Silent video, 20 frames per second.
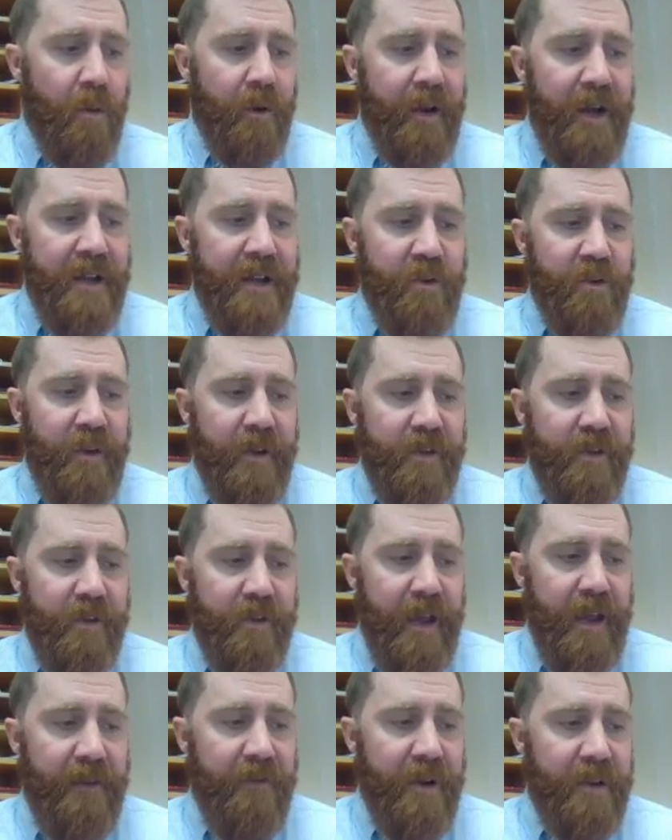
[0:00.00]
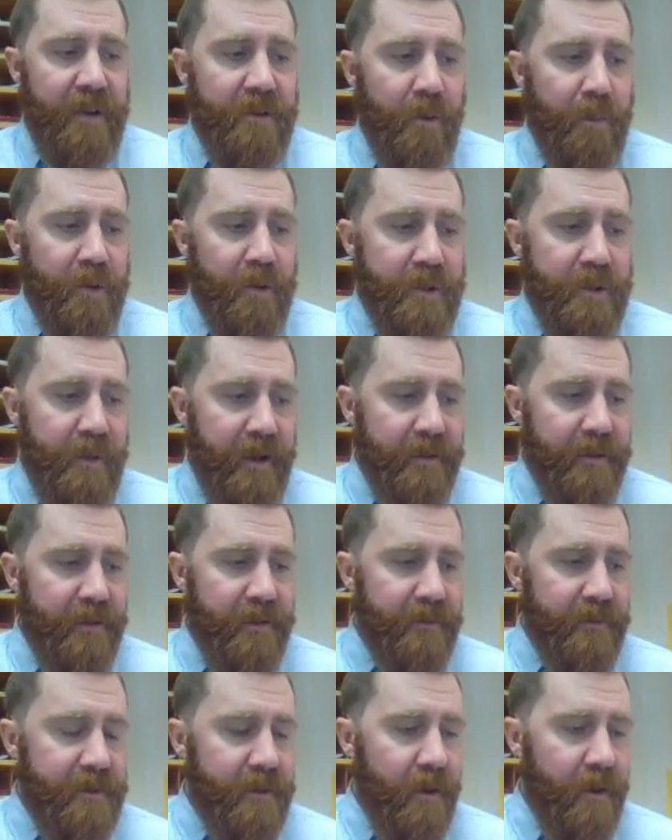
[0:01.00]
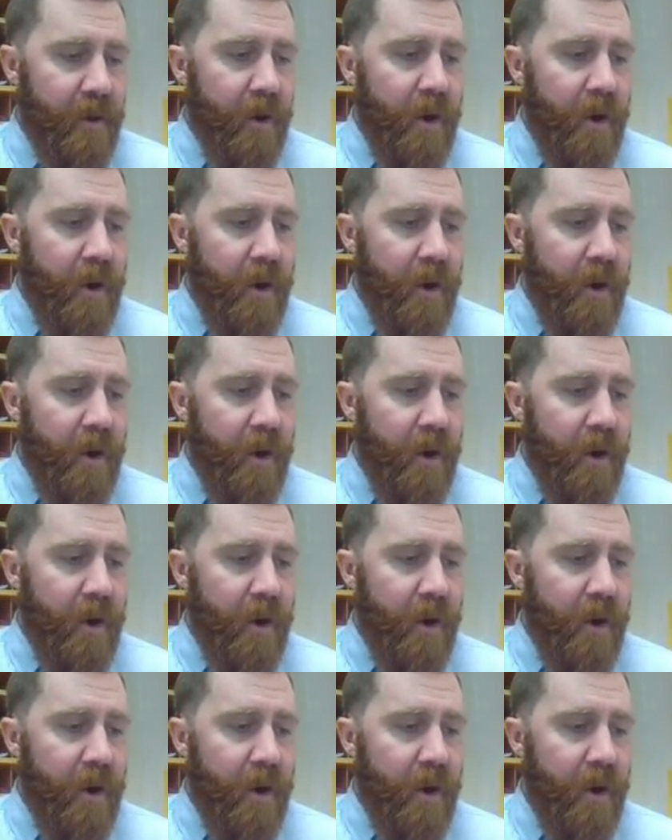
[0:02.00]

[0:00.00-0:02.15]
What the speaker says: or contradictory evidence or perspectives.